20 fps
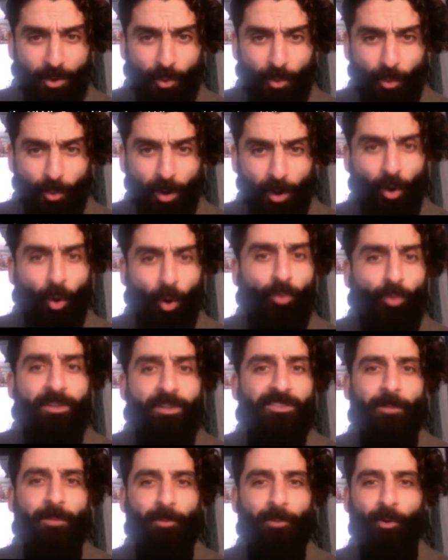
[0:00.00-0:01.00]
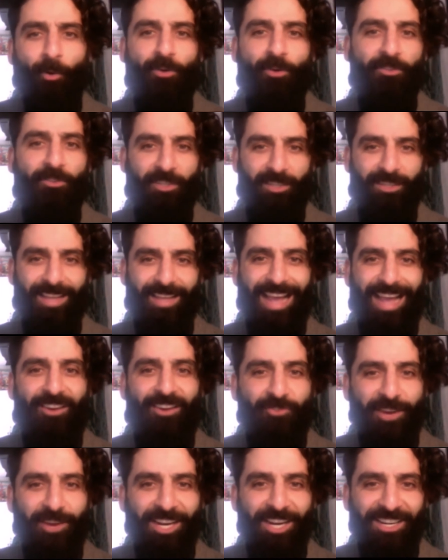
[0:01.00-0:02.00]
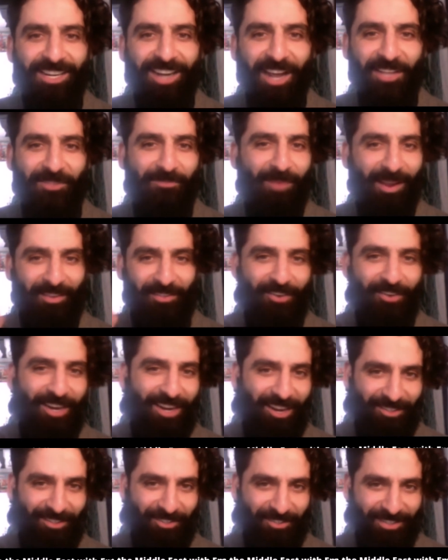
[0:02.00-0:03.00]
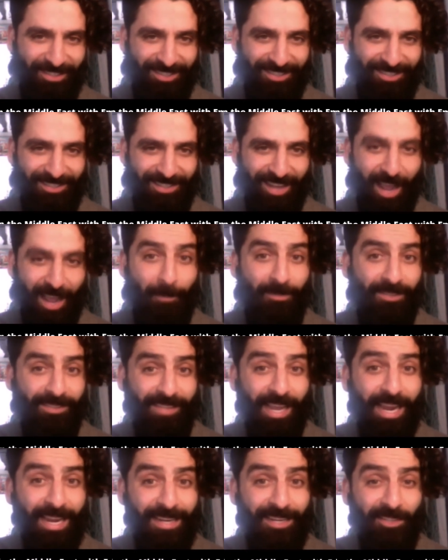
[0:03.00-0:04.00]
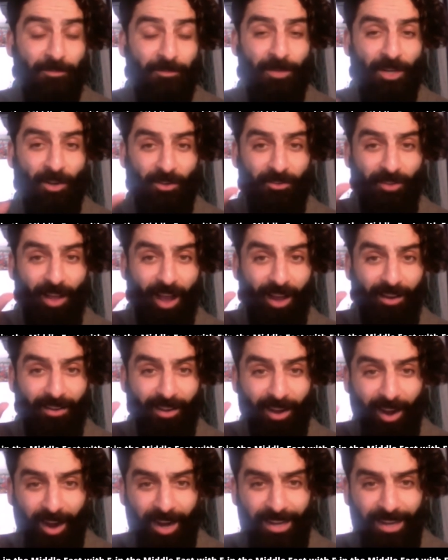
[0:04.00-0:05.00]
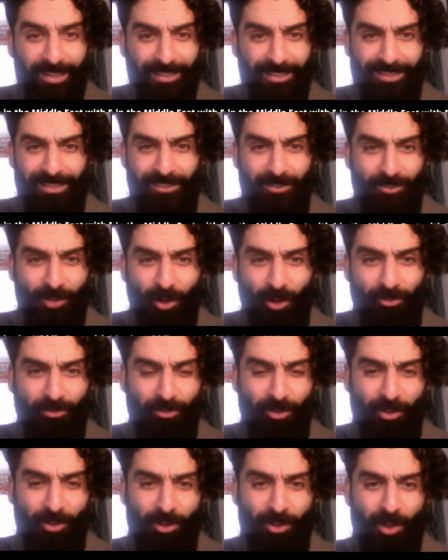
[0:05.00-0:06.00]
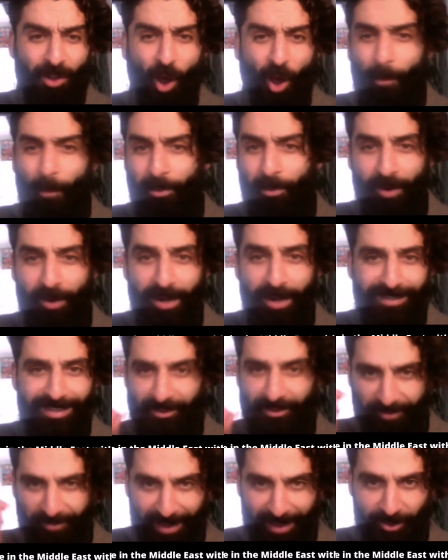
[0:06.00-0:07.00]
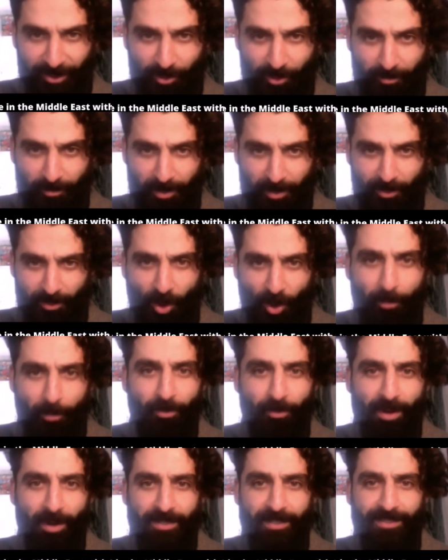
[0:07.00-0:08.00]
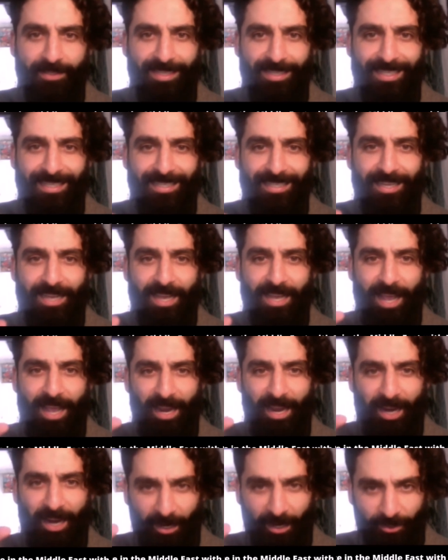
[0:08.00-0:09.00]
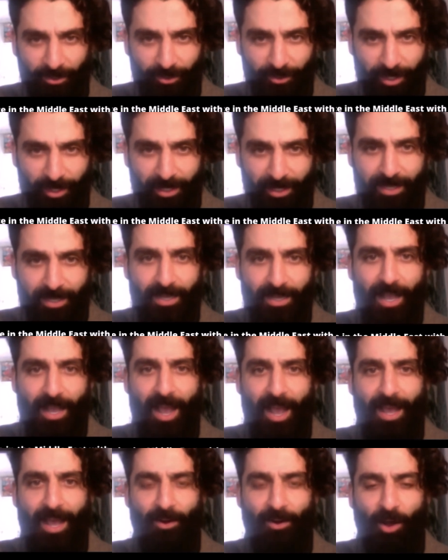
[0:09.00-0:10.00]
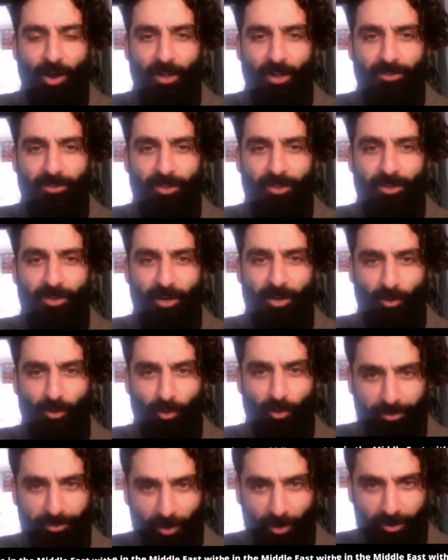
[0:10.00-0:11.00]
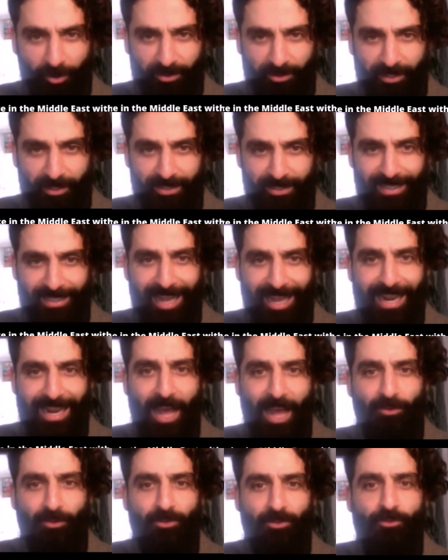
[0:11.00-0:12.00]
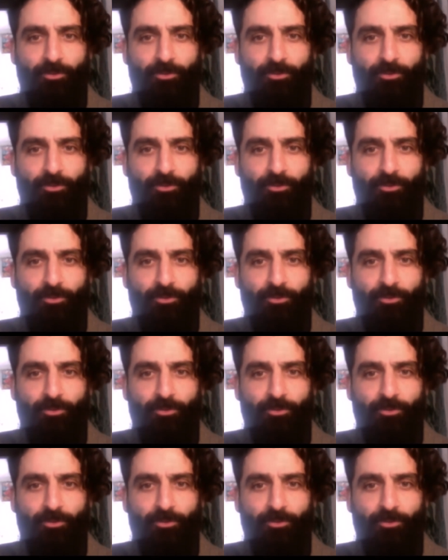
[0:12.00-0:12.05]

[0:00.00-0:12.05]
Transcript: were only supported and recognized by three countries. I'm saying this because Al-Qaeda did not operate in a vacuum. It operated in a country and under an authority that allowed it to